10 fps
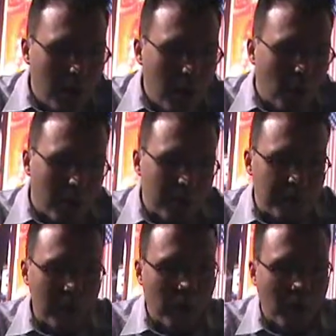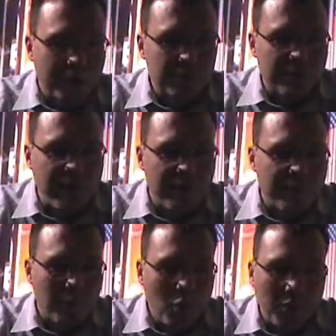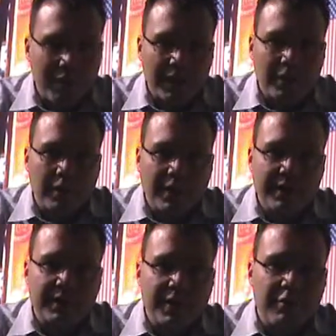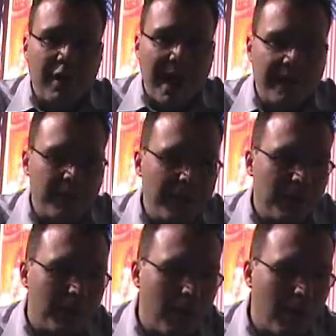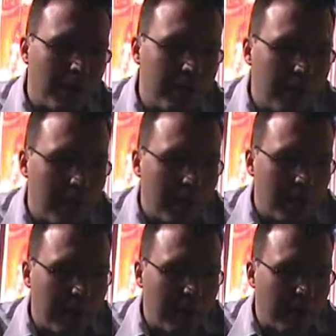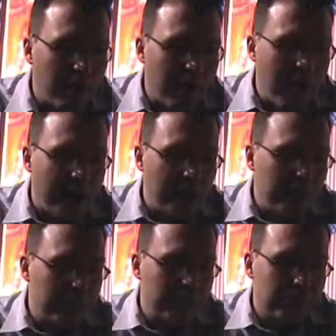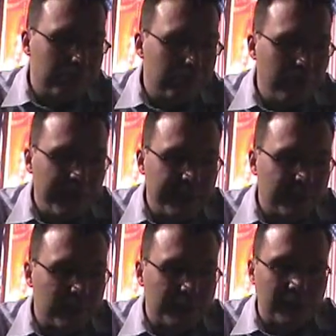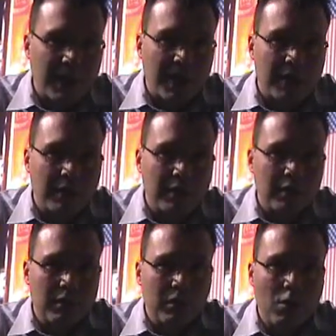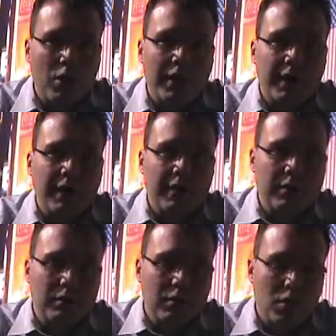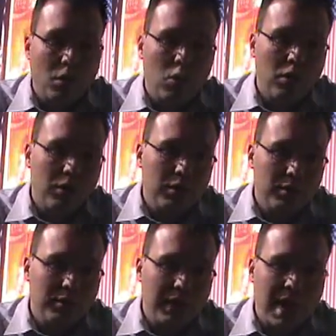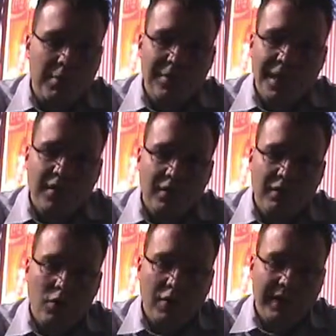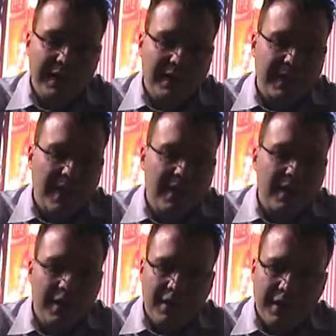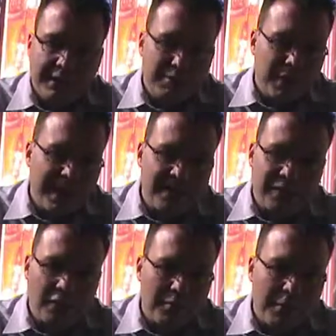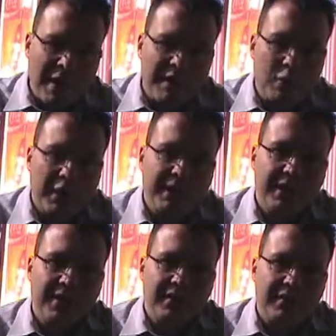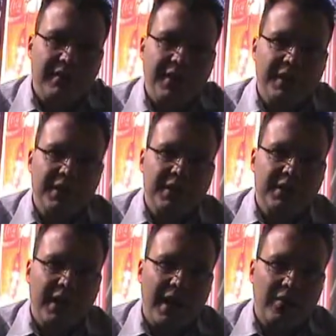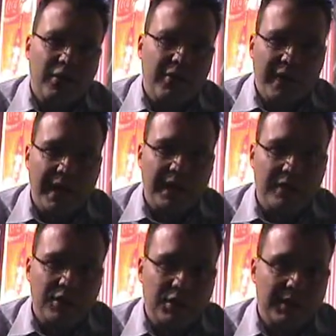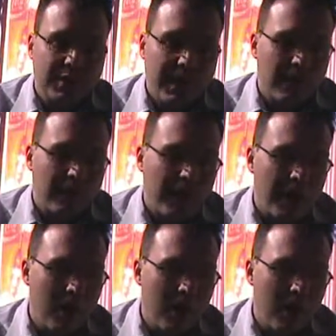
One of the few wines we have from Oregon is Erath Pinot Noir. Erath is just Oregon, whole complement of Oregon together. They blend from about 14 different vineyards and create just their